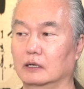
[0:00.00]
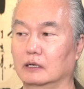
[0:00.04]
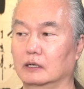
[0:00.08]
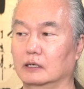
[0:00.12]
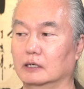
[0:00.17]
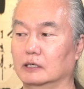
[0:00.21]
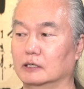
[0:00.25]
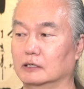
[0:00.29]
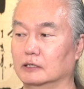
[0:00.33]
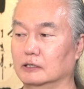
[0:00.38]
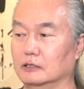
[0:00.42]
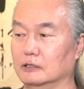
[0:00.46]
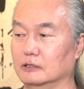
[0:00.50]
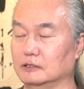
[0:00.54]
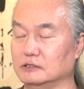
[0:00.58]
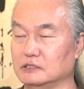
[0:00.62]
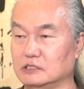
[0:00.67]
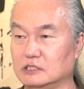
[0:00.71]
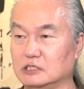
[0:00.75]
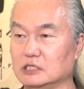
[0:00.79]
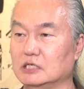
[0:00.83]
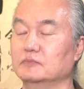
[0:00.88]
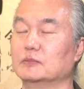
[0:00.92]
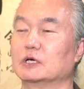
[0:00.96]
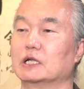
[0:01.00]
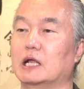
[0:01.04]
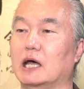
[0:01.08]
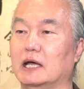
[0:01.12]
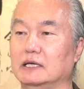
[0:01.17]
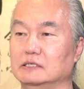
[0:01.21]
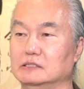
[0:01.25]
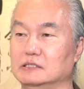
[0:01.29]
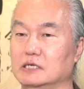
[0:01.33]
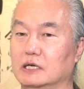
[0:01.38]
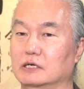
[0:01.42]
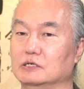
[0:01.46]

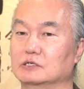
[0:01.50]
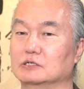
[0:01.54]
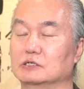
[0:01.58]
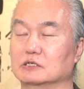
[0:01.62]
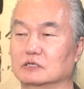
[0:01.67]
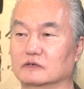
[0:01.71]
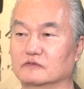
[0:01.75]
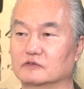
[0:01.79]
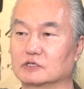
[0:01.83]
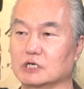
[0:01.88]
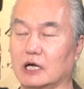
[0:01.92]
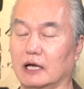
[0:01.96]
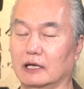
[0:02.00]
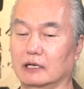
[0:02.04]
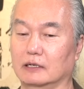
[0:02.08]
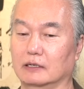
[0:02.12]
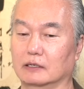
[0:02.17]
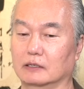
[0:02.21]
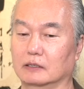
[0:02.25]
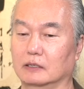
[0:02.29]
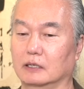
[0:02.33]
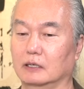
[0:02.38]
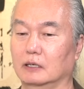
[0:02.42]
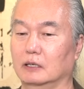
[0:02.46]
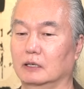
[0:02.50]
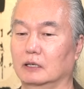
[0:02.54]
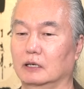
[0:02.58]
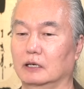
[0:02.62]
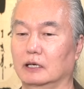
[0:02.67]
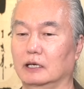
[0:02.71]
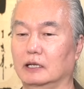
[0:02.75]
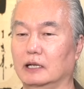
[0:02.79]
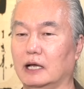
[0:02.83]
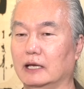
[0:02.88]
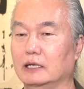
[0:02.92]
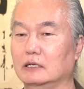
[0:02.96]
demonization of China.
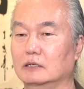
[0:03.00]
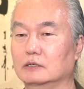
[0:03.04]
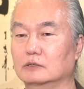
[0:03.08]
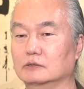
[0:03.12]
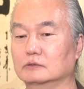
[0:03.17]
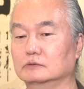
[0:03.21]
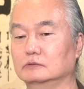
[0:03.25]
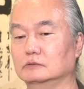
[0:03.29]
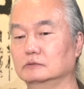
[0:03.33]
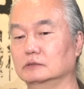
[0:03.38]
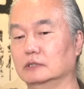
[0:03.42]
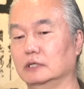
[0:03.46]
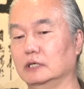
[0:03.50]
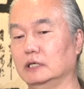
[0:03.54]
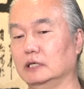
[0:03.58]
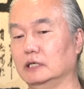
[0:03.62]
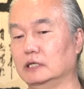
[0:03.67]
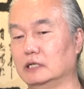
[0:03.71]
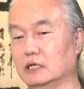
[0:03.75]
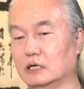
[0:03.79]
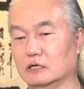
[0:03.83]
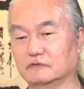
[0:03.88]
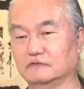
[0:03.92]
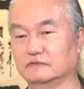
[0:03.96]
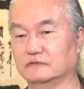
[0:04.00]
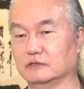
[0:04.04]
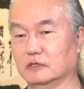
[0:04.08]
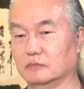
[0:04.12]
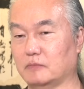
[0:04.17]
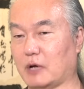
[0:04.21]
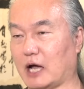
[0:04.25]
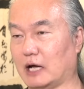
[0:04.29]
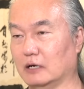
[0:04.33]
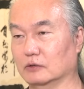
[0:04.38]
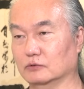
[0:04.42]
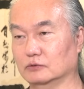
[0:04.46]
And I know enough
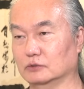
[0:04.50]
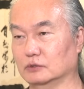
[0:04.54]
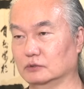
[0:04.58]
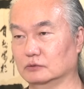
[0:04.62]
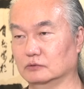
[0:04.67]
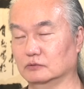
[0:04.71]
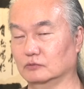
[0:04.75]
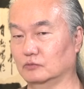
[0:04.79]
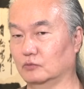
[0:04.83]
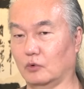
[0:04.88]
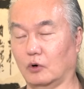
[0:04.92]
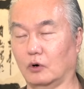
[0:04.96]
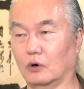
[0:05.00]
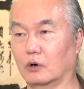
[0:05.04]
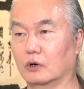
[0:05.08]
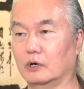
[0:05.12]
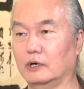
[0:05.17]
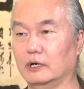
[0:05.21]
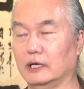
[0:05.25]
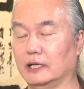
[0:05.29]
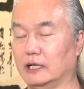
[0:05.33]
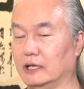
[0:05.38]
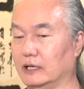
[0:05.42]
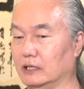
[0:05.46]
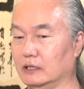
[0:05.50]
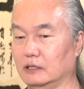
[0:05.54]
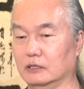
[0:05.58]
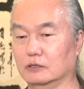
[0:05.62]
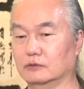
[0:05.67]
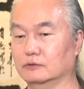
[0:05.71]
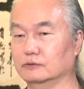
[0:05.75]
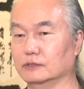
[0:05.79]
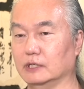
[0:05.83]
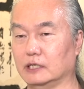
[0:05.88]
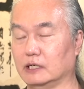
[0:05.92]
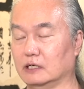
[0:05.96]
about war, and I
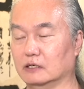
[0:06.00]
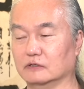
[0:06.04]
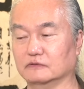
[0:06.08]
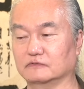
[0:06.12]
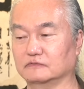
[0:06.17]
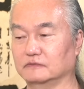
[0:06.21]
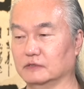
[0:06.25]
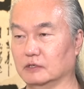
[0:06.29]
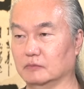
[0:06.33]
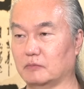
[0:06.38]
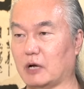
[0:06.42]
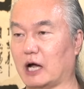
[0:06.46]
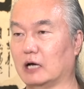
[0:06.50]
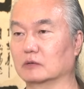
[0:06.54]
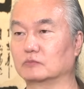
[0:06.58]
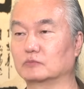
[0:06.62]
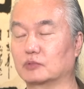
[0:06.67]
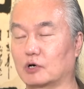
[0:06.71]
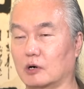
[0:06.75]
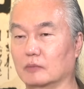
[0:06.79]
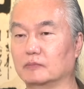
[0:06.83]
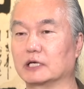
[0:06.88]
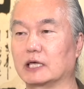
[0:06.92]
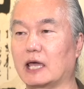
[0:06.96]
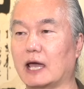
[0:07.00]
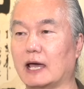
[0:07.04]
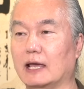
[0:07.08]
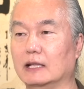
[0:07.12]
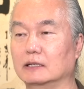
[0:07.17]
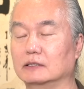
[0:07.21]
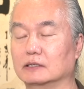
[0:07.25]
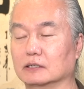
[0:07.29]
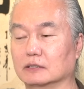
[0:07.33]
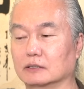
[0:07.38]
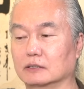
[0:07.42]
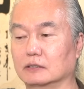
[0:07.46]
know enough about
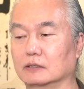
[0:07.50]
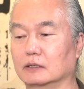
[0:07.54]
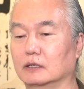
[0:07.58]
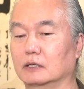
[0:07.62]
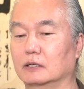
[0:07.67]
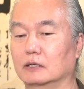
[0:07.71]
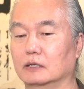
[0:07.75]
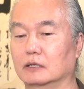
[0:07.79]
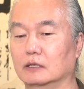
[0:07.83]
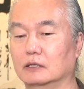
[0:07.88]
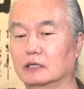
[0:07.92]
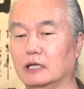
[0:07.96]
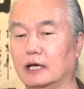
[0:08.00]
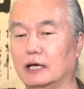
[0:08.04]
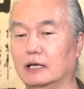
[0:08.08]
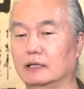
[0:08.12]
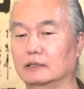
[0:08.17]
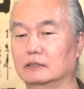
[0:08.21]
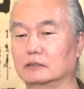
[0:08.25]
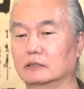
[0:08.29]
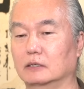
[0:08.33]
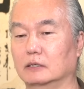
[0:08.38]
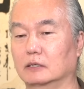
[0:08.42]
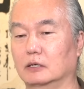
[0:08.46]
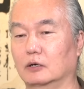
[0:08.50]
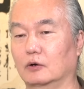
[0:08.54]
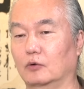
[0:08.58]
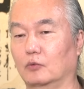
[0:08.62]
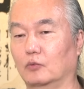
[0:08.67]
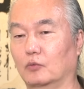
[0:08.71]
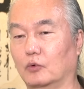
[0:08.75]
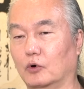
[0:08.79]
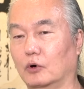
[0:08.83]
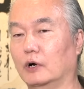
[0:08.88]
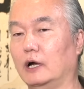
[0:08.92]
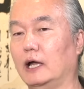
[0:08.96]
propaganda, that
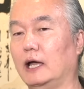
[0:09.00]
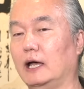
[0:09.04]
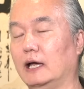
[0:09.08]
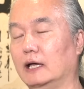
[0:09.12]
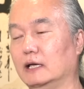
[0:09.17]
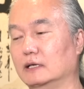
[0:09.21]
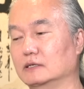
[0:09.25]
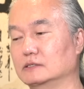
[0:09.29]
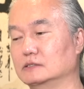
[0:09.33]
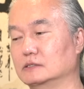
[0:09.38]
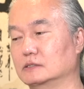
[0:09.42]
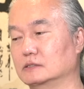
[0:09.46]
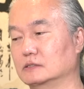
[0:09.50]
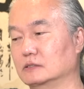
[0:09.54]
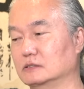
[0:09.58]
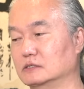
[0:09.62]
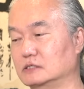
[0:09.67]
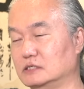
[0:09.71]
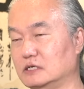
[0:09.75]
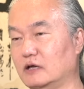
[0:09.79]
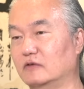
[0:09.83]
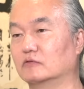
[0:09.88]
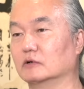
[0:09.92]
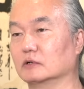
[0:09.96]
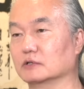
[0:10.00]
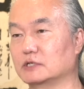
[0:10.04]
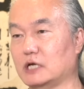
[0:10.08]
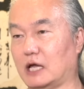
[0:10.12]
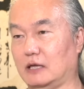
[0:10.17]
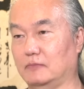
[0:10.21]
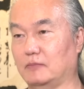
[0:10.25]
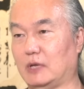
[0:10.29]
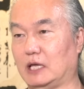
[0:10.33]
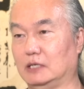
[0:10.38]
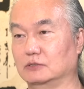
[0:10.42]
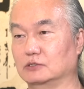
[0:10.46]
war has several
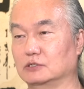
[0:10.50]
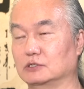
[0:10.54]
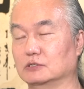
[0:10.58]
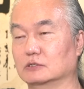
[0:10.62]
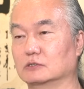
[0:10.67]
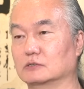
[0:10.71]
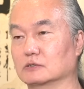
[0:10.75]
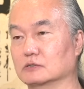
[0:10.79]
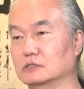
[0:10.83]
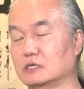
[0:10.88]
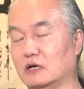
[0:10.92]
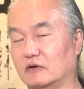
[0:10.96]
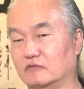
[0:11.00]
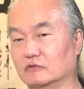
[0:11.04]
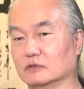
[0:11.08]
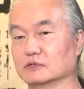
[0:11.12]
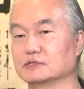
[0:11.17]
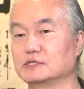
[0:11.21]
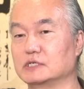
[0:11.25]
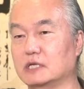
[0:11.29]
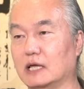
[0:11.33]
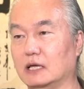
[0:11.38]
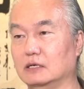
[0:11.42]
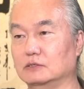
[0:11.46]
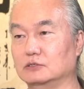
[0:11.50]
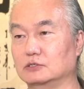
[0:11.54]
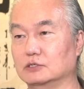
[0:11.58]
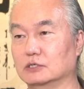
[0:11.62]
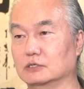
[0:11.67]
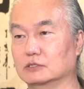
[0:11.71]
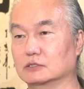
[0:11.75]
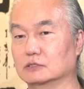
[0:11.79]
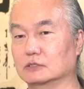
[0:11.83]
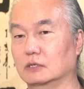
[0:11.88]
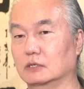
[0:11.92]
dimensions or several stages.